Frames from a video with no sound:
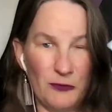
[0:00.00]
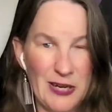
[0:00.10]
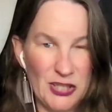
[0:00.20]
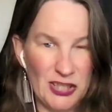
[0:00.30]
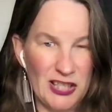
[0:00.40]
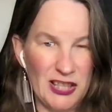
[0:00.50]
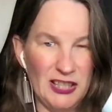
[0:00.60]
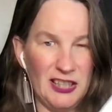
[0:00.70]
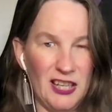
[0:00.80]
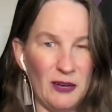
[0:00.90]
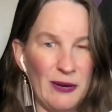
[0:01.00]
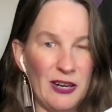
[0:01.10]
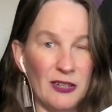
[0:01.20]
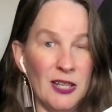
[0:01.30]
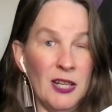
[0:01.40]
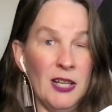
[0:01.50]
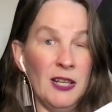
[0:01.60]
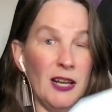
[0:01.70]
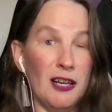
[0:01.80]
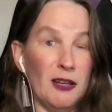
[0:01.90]
freshly thinking about.
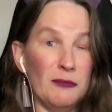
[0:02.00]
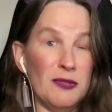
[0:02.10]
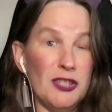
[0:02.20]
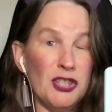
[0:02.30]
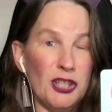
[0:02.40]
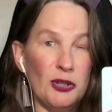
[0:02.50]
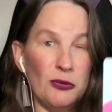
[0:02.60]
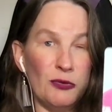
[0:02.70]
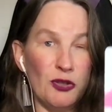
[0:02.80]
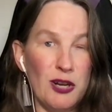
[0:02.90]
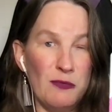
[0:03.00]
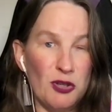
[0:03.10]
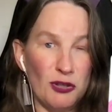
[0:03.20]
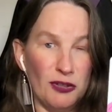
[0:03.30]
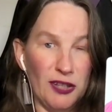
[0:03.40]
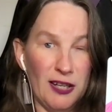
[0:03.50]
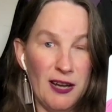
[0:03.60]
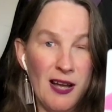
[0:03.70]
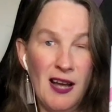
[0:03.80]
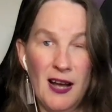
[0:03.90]
So dream journaling.
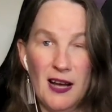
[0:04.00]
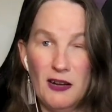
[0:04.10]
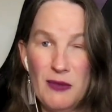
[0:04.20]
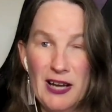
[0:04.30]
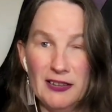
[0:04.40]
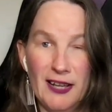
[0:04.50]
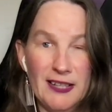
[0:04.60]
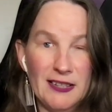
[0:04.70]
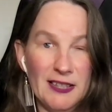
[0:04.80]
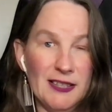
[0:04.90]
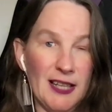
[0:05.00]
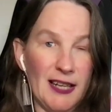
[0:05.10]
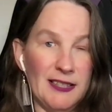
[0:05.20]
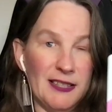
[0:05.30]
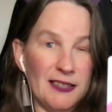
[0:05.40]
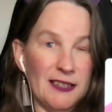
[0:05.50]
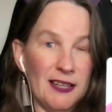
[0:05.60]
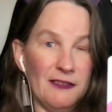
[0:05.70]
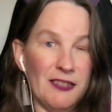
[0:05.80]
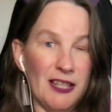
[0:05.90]
I like this. I've
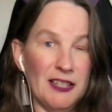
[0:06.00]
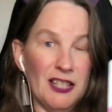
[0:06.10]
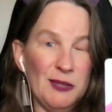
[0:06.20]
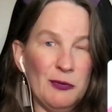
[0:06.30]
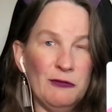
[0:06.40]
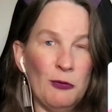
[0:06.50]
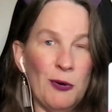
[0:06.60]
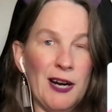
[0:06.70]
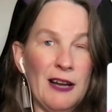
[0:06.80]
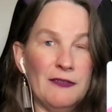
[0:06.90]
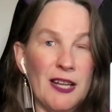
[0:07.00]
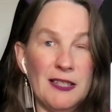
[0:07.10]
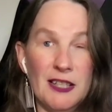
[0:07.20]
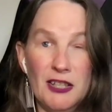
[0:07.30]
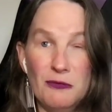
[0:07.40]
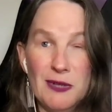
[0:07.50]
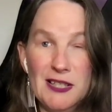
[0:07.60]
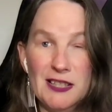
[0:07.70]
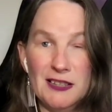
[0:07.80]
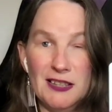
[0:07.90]
done this before. I have not done it
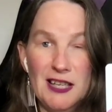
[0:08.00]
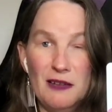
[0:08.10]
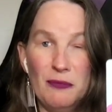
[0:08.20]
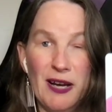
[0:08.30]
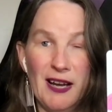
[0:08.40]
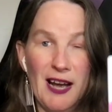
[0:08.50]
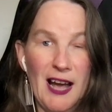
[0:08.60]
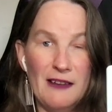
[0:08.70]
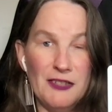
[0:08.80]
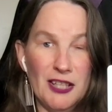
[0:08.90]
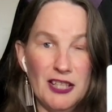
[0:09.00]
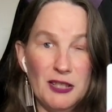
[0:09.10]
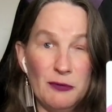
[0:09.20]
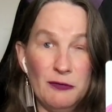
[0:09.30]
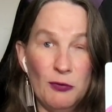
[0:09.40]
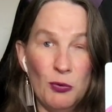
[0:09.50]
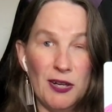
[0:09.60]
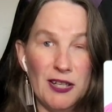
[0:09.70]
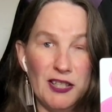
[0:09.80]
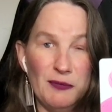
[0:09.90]
recently, but I have done this
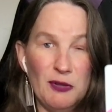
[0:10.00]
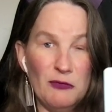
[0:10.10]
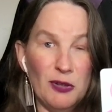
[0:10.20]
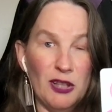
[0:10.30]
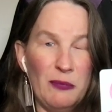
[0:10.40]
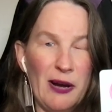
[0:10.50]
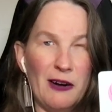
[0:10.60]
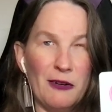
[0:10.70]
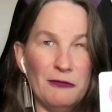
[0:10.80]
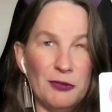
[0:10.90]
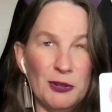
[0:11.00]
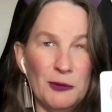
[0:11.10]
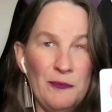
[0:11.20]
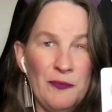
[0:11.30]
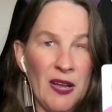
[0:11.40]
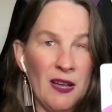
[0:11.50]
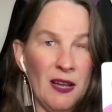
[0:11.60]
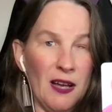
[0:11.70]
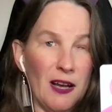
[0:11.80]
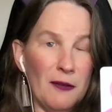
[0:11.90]
before and it's been really powerful
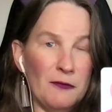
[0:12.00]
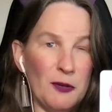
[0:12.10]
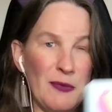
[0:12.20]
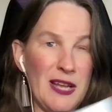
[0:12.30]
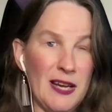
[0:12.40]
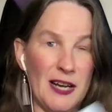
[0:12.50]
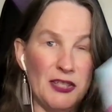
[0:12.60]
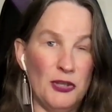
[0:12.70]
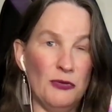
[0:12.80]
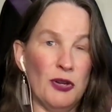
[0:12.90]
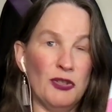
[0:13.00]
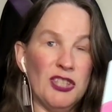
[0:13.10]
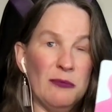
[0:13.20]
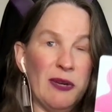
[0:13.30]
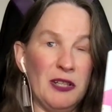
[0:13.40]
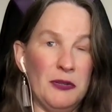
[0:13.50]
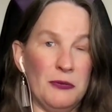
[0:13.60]
for me. I do know somebody